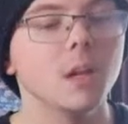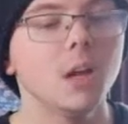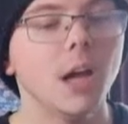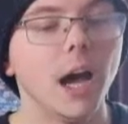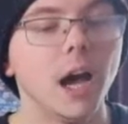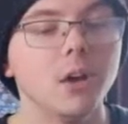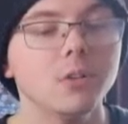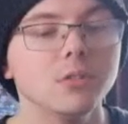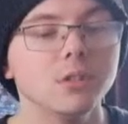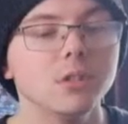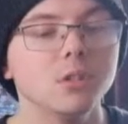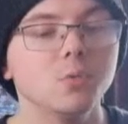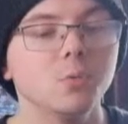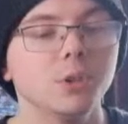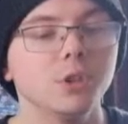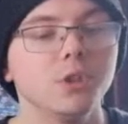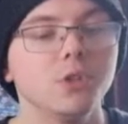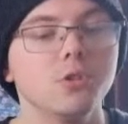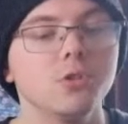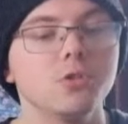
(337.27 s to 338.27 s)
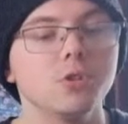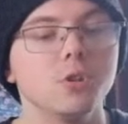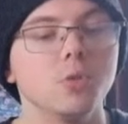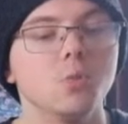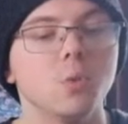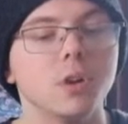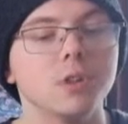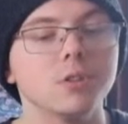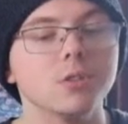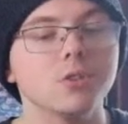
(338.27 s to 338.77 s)
Houses were usually
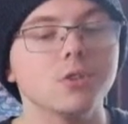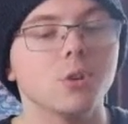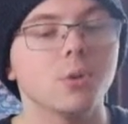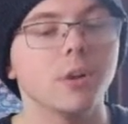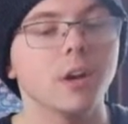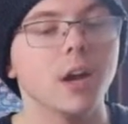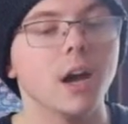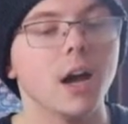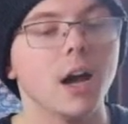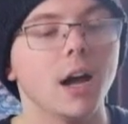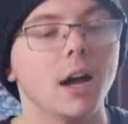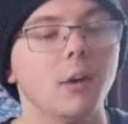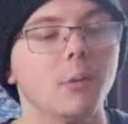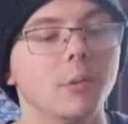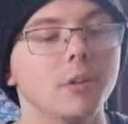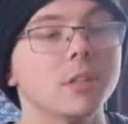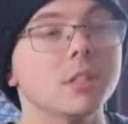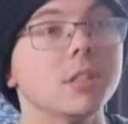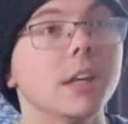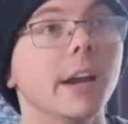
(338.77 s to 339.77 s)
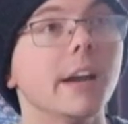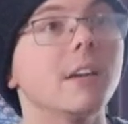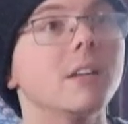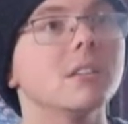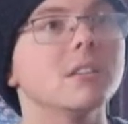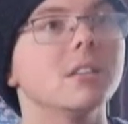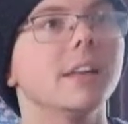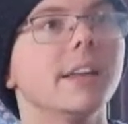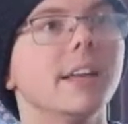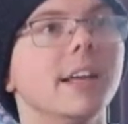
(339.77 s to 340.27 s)
1 story high with
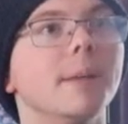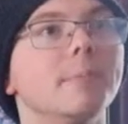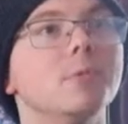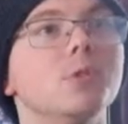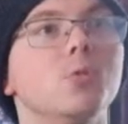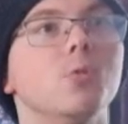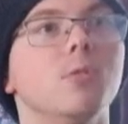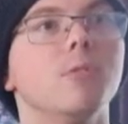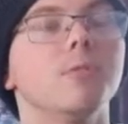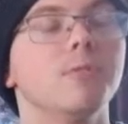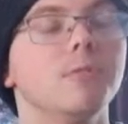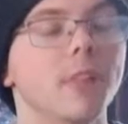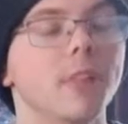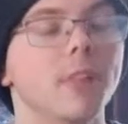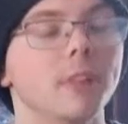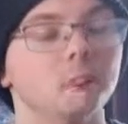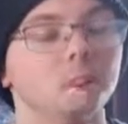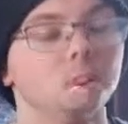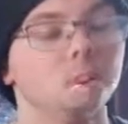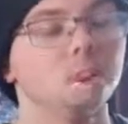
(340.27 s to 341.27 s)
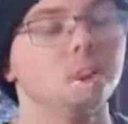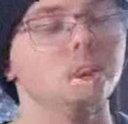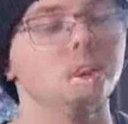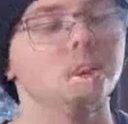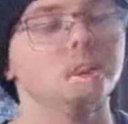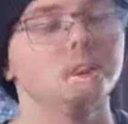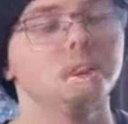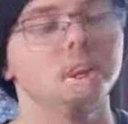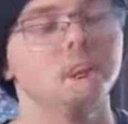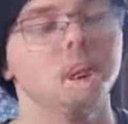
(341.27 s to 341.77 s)
stairs leading up to a flat roof,
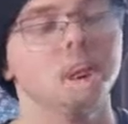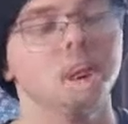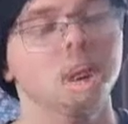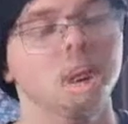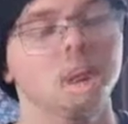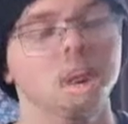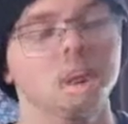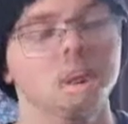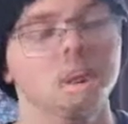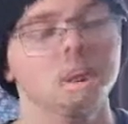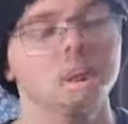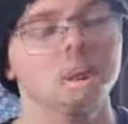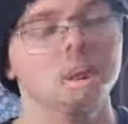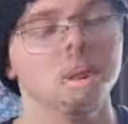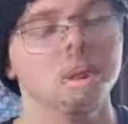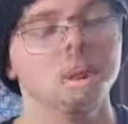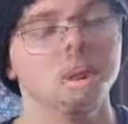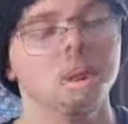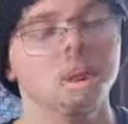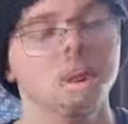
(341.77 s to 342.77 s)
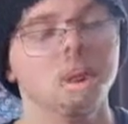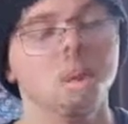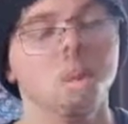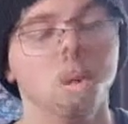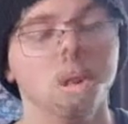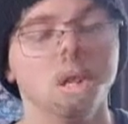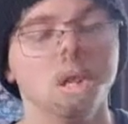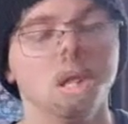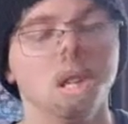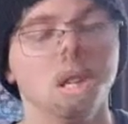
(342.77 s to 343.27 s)

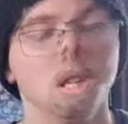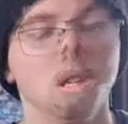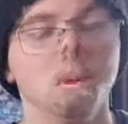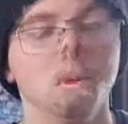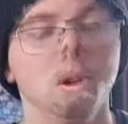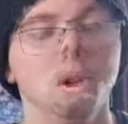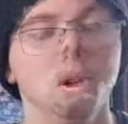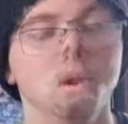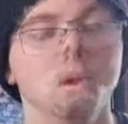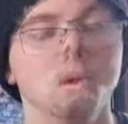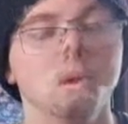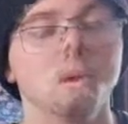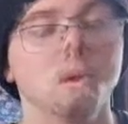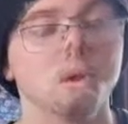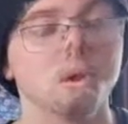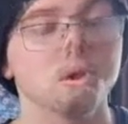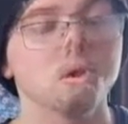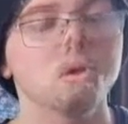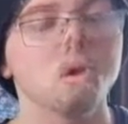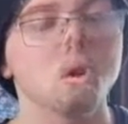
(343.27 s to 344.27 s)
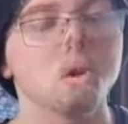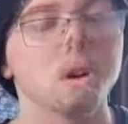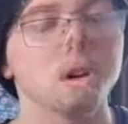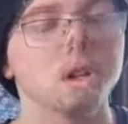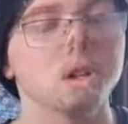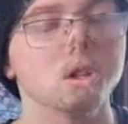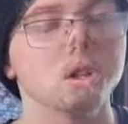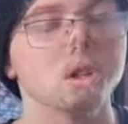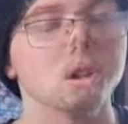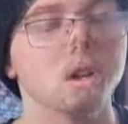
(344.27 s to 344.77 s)
which they could be used for
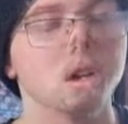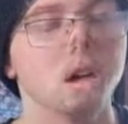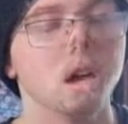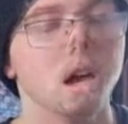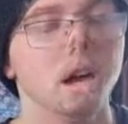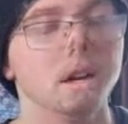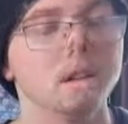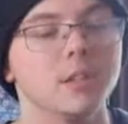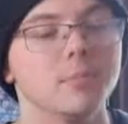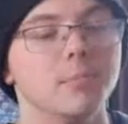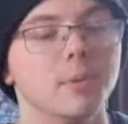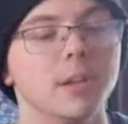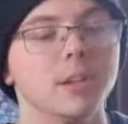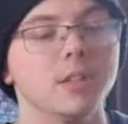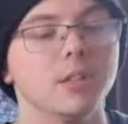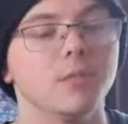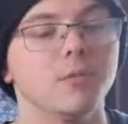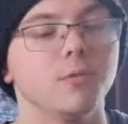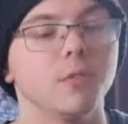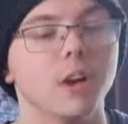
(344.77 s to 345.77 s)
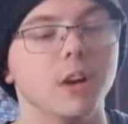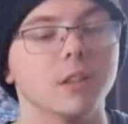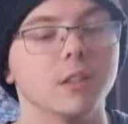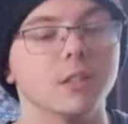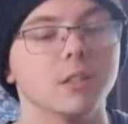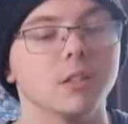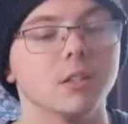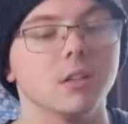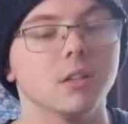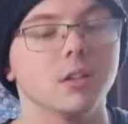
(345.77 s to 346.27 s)
storage and as a place of
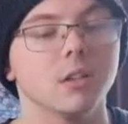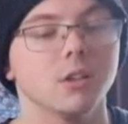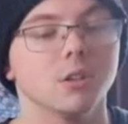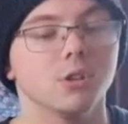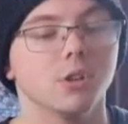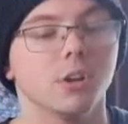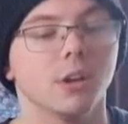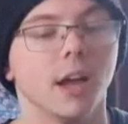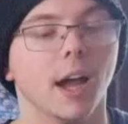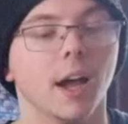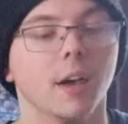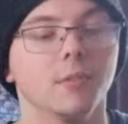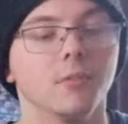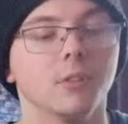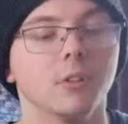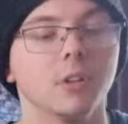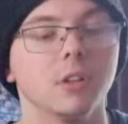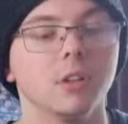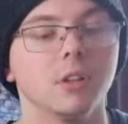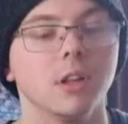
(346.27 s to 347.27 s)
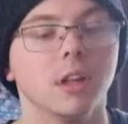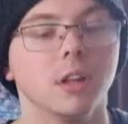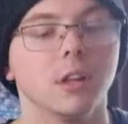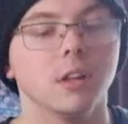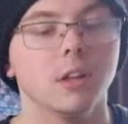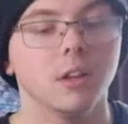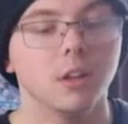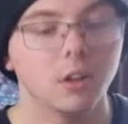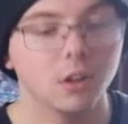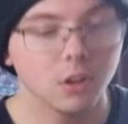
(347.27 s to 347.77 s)
rest after the
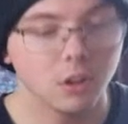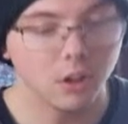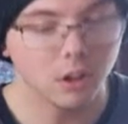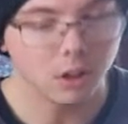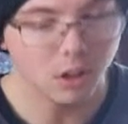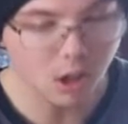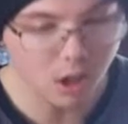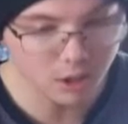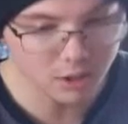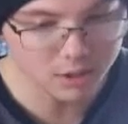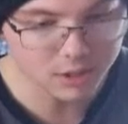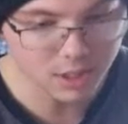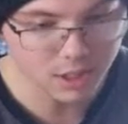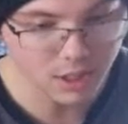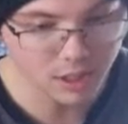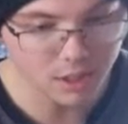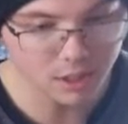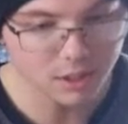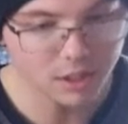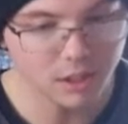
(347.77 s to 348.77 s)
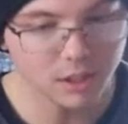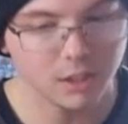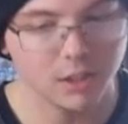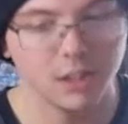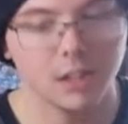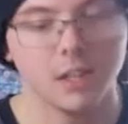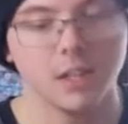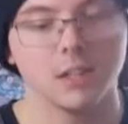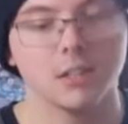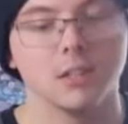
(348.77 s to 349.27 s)
long day in the
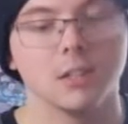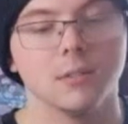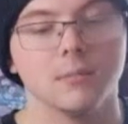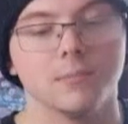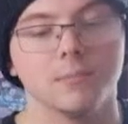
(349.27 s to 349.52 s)
heat.